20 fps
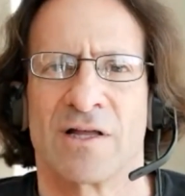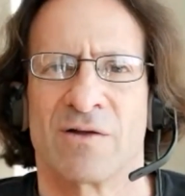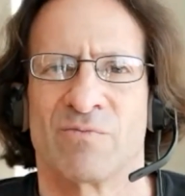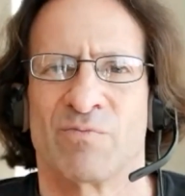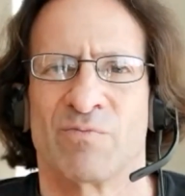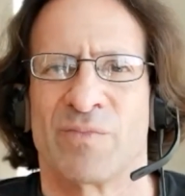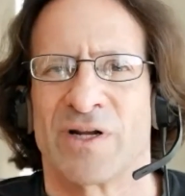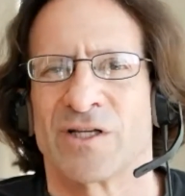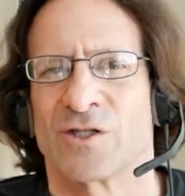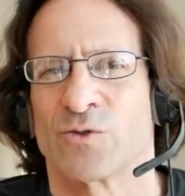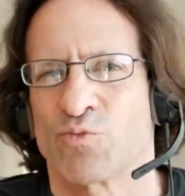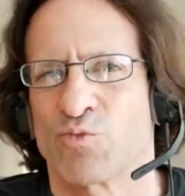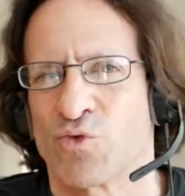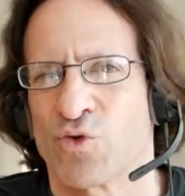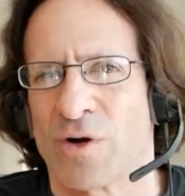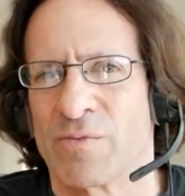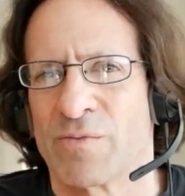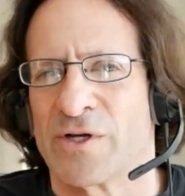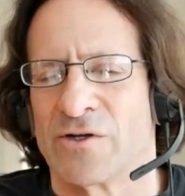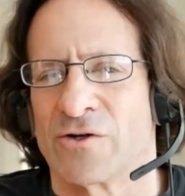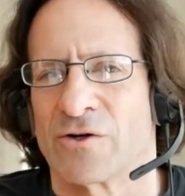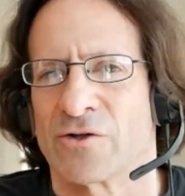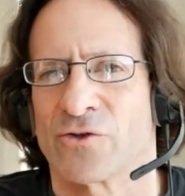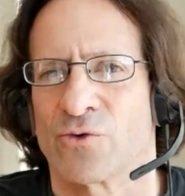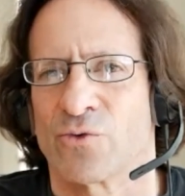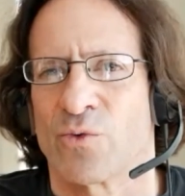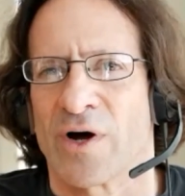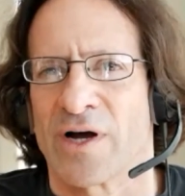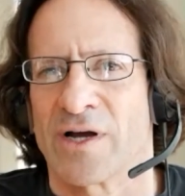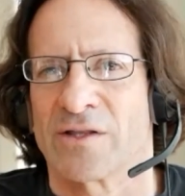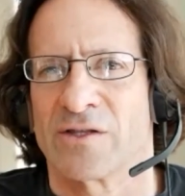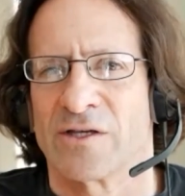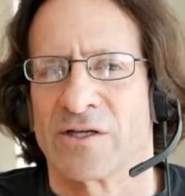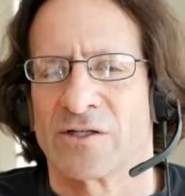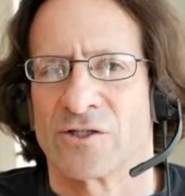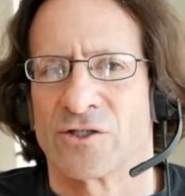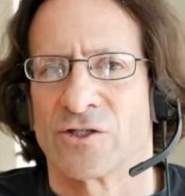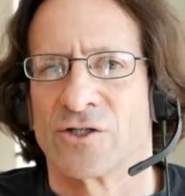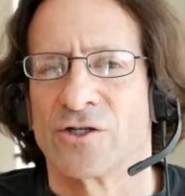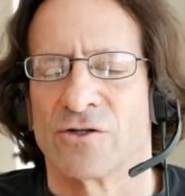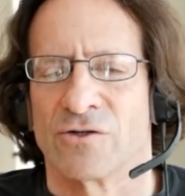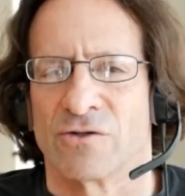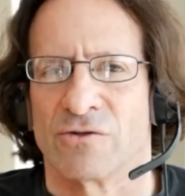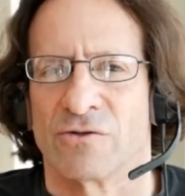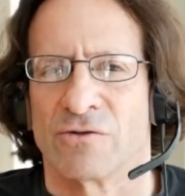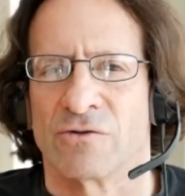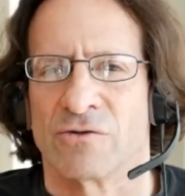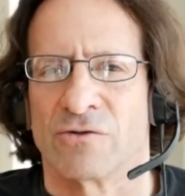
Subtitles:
but it's probably not the right thing to do.